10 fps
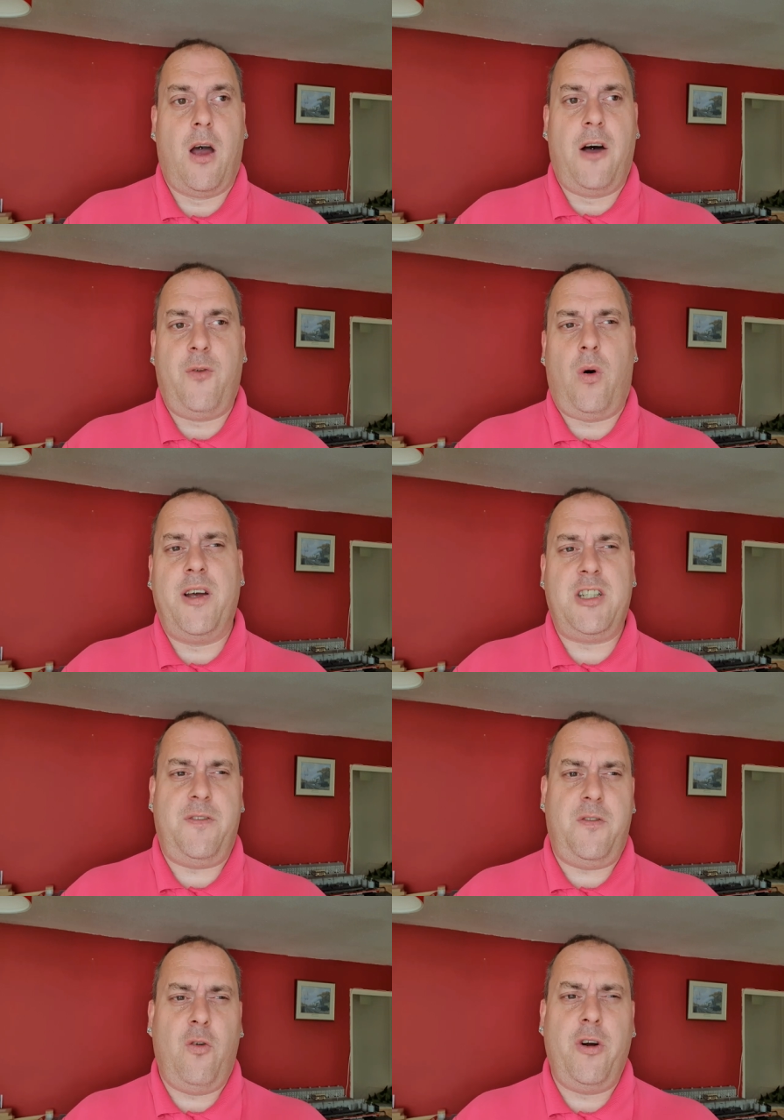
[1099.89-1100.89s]
Otherwise,
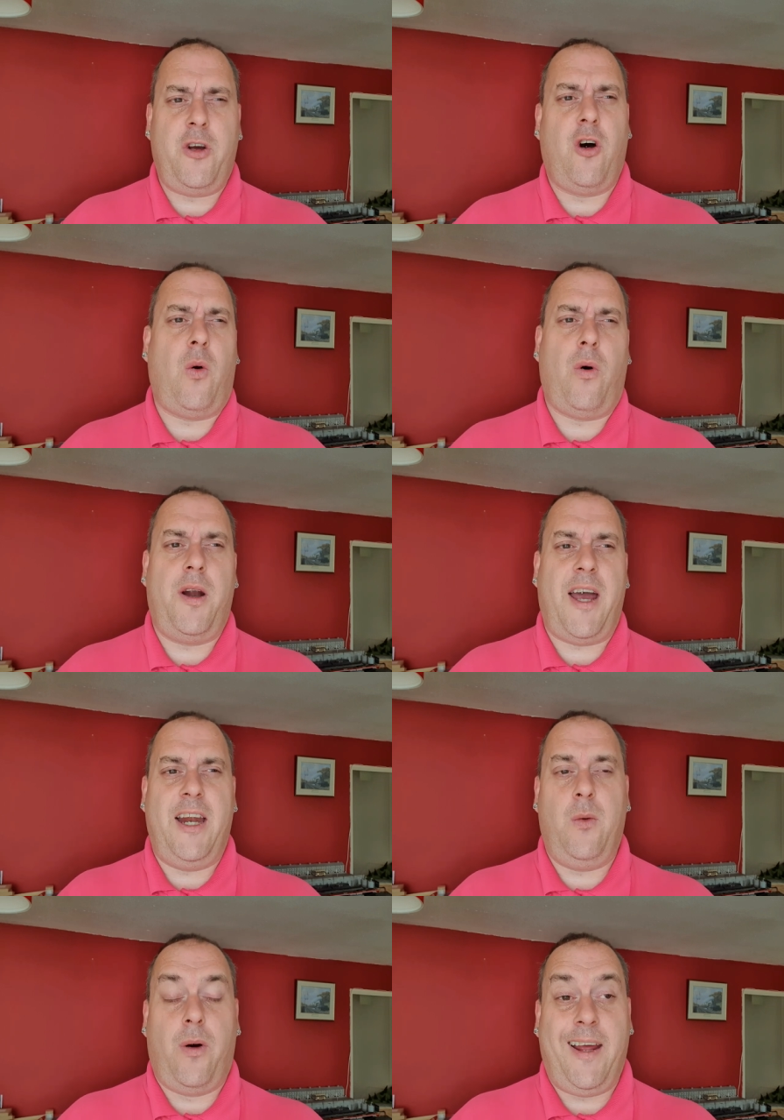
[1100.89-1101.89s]
if you've already got one
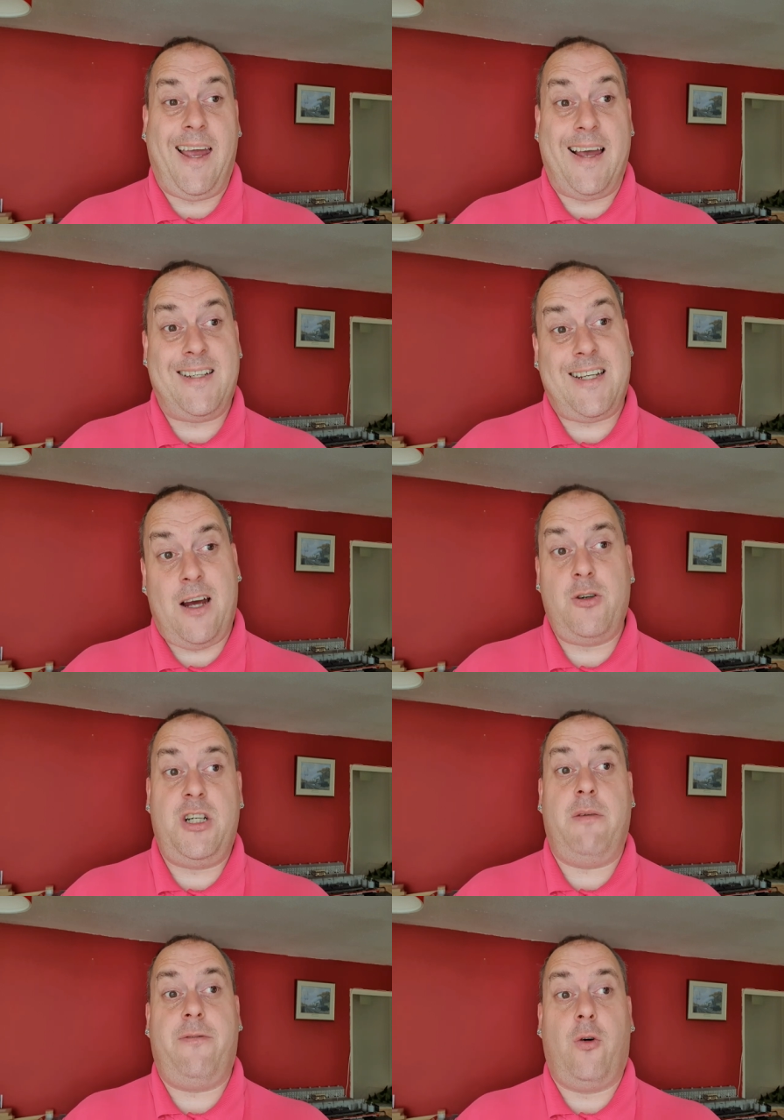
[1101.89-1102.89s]
and you want to get a sound
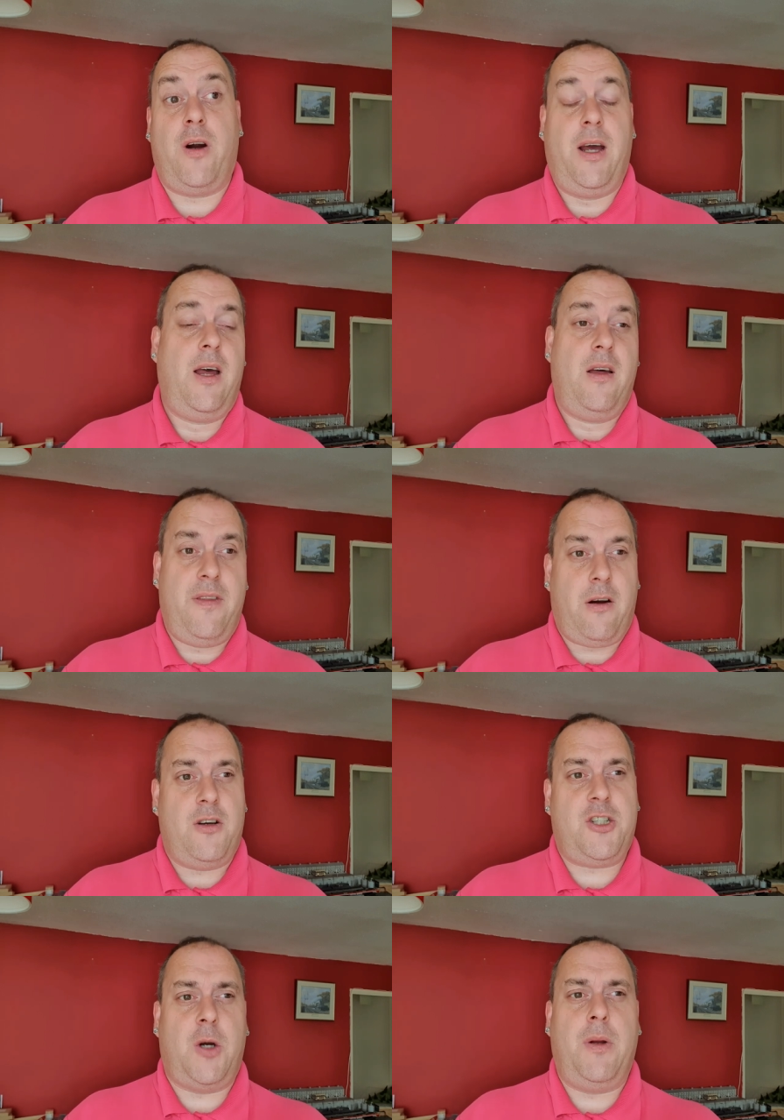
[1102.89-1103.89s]
chip for it, there
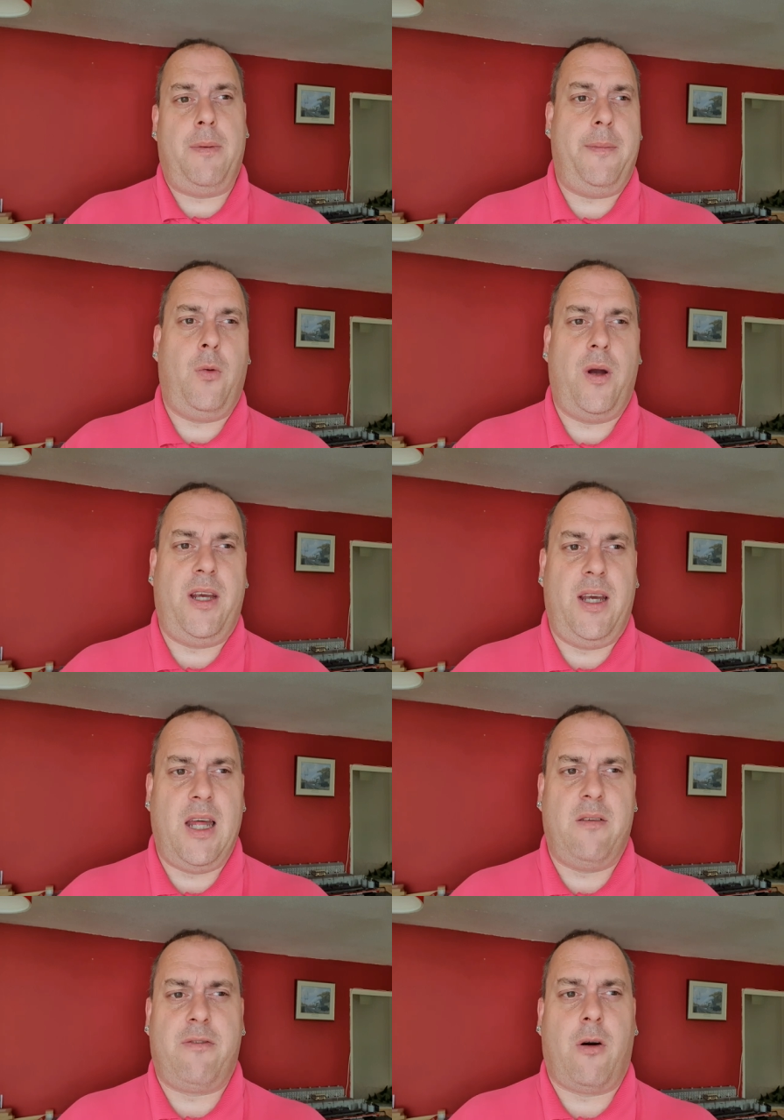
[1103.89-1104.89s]
are so many people where you can
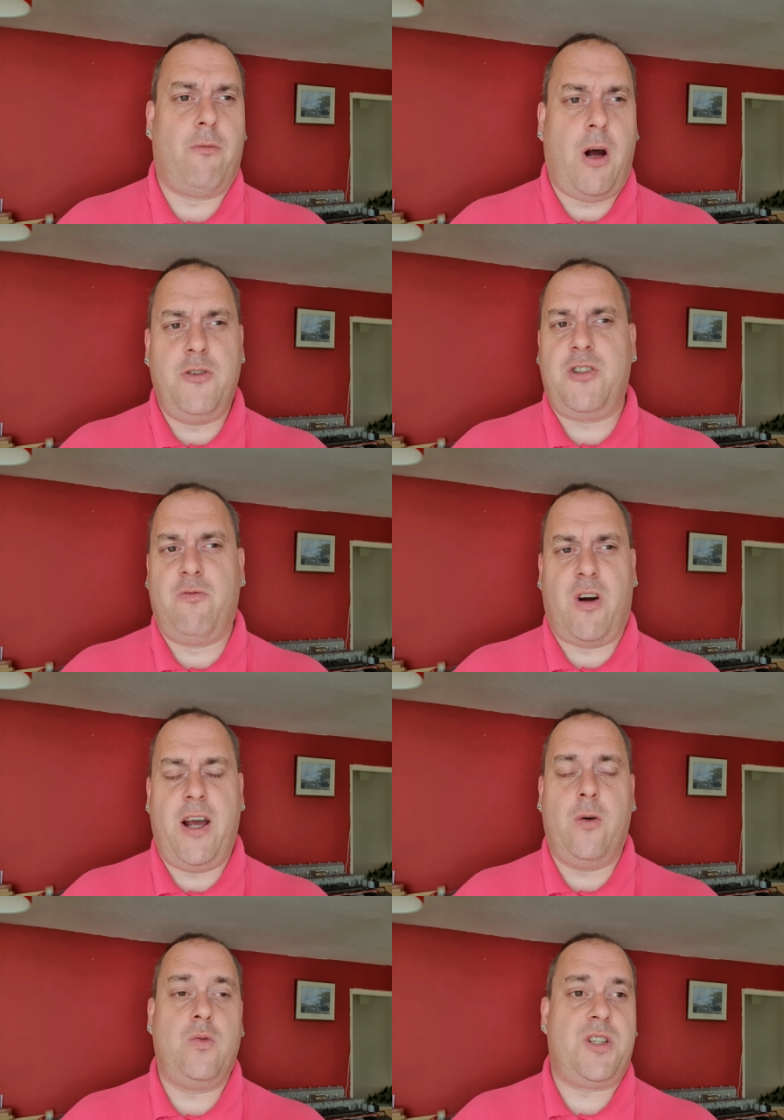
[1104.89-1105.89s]
get them from.
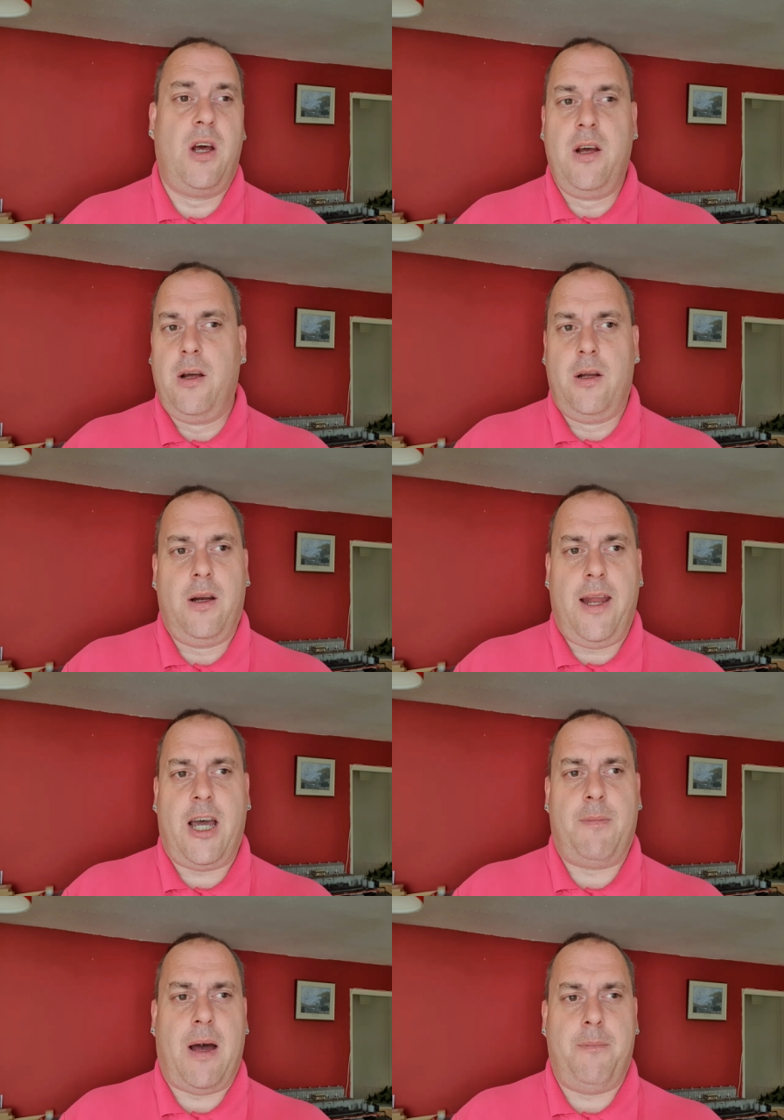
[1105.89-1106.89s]
Rosenrails,
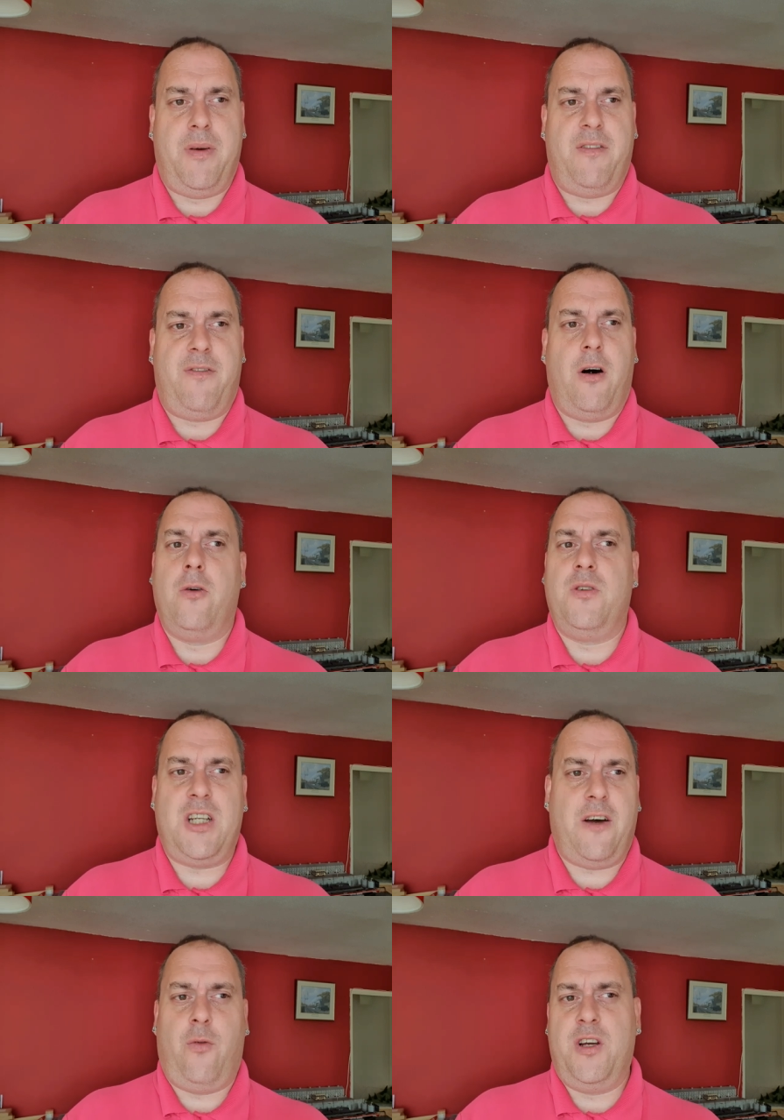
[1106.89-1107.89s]
Legoman Biffo,
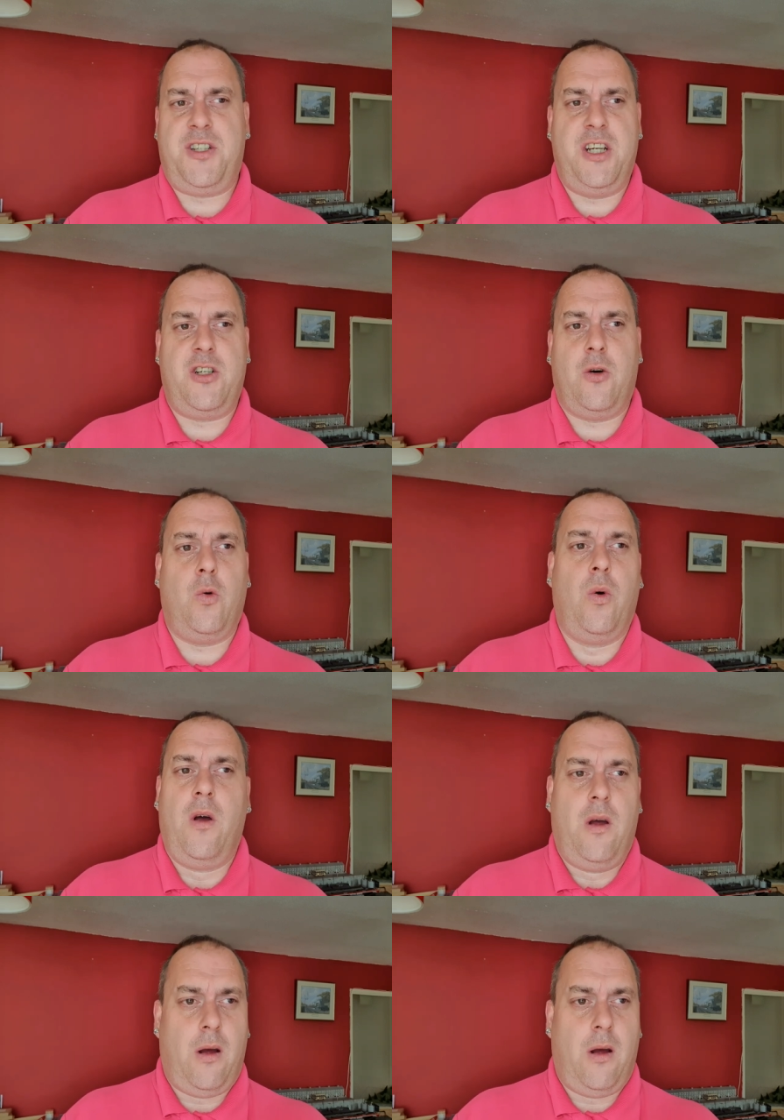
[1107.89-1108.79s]
Southwest Digital,